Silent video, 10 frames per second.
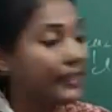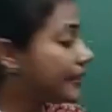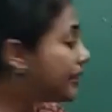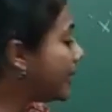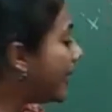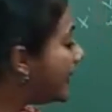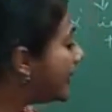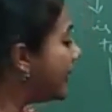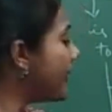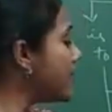
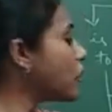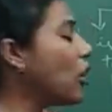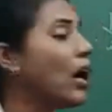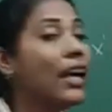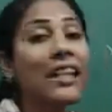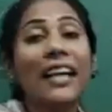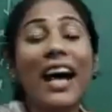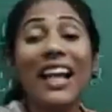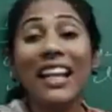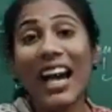then it is called
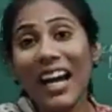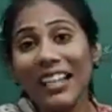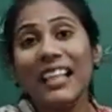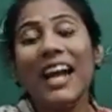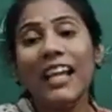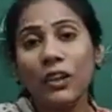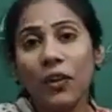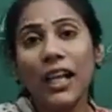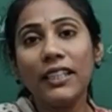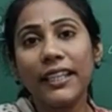allyl
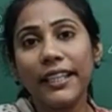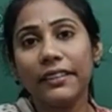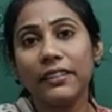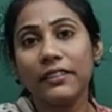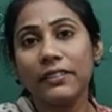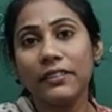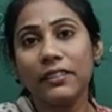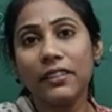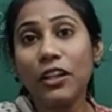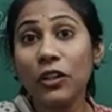haloalkane.
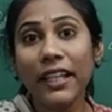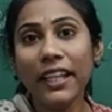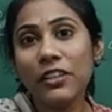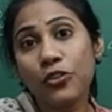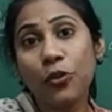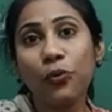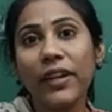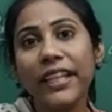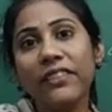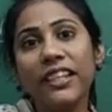Okay, so
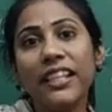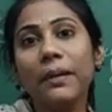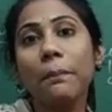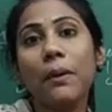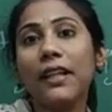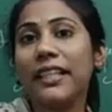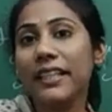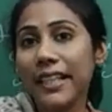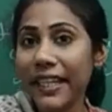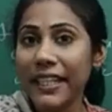very
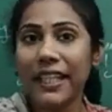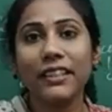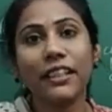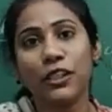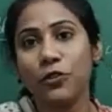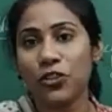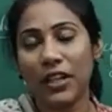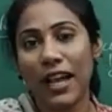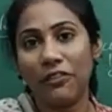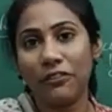important idea that you
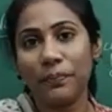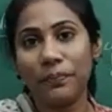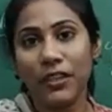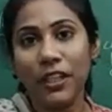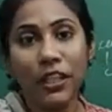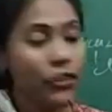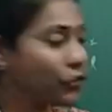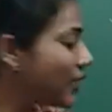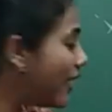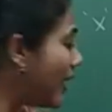should have.
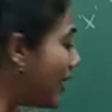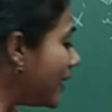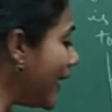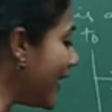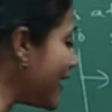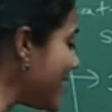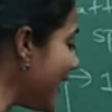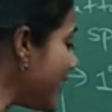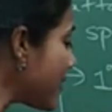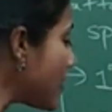So here X is